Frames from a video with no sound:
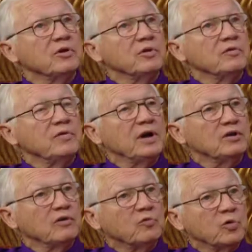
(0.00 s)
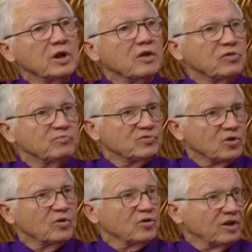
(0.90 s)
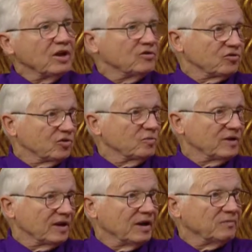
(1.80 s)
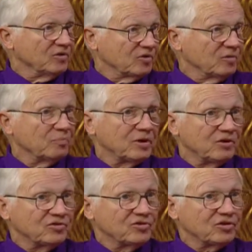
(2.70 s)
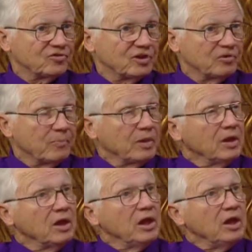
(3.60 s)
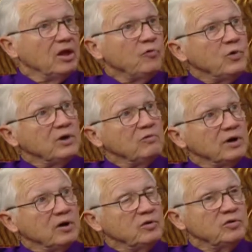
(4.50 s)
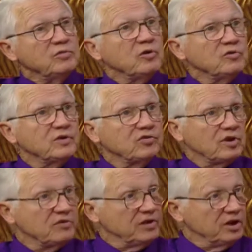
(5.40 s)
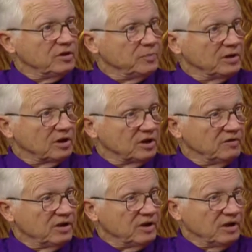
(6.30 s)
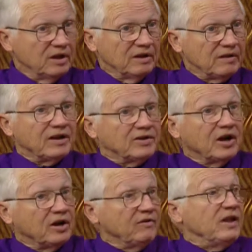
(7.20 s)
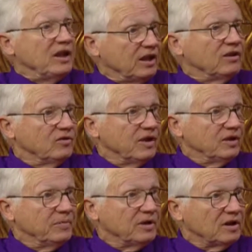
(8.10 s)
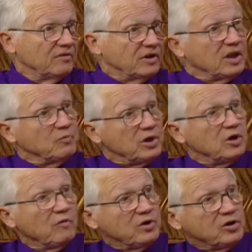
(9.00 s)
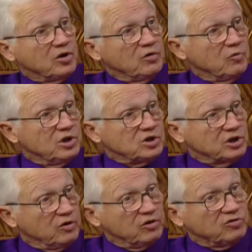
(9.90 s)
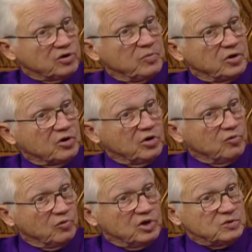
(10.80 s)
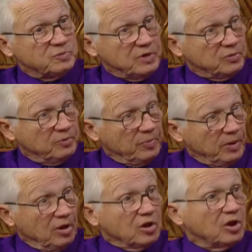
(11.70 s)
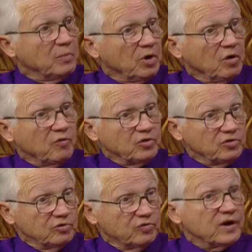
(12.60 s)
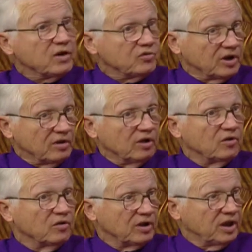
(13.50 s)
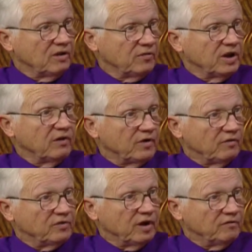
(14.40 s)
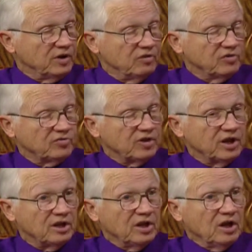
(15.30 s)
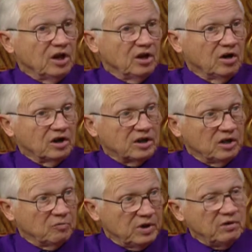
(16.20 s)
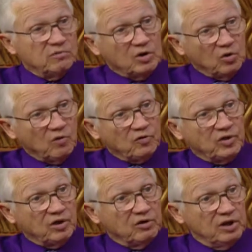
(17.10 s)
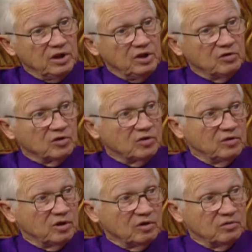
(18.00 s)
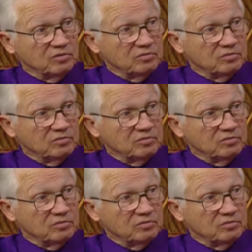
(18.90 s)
though, in the fact of wanting certain things at certain times, certain places, etc if we do not, those of us that live in independent living got tired of eating in independent living, can we go over to Garden Ridge? I know that some of the Garden Ridge people come over to Fireside or the cafe. Yes. I've, I've noticed that. Yes. Uh, can we go over there and eat, or you know? No,